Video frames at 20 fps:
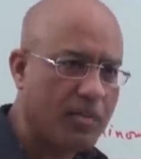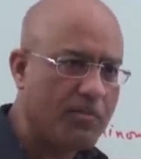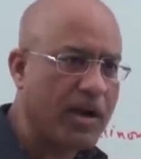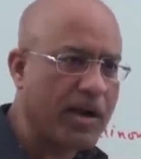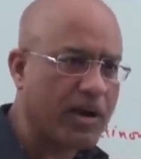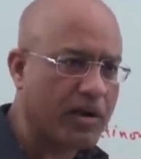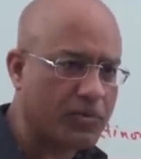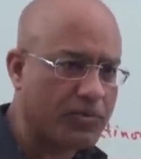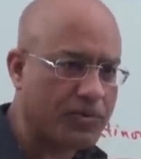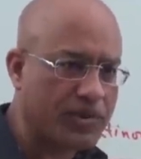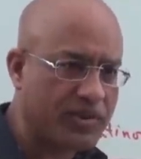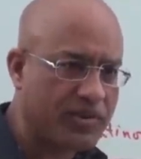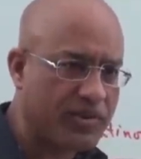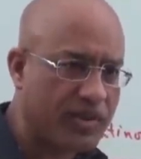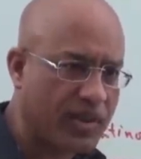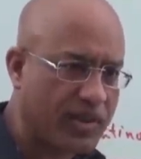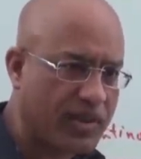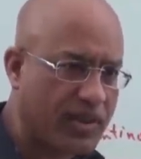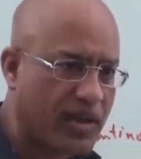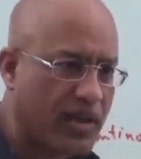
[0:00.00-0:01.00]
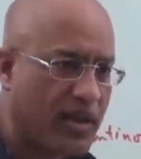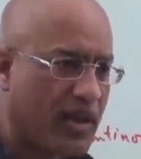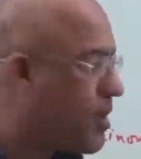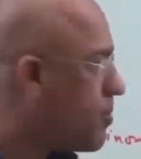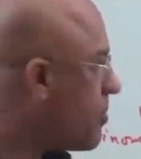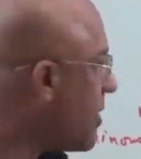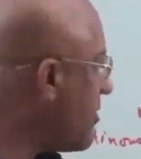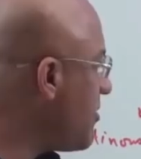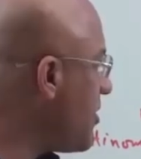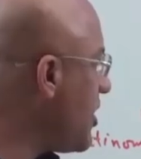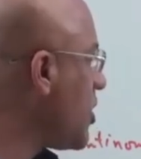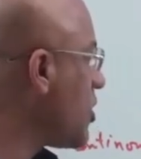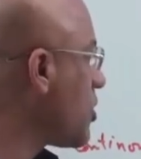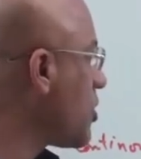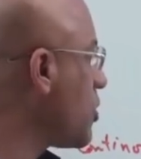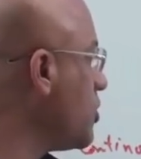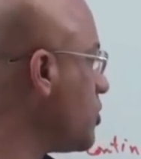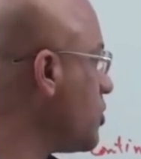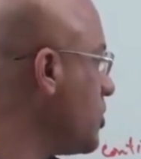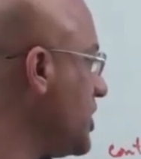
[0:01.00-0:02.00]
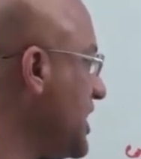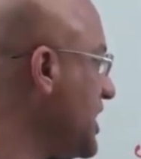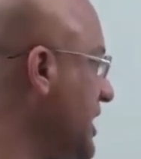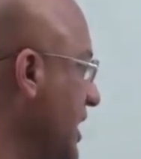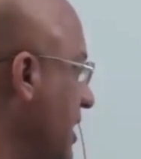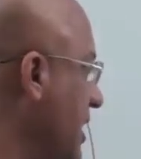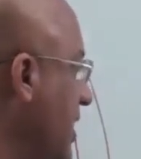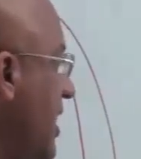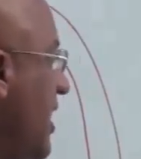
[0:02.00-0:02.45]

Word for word: macrophages and other. But I will not go into detail.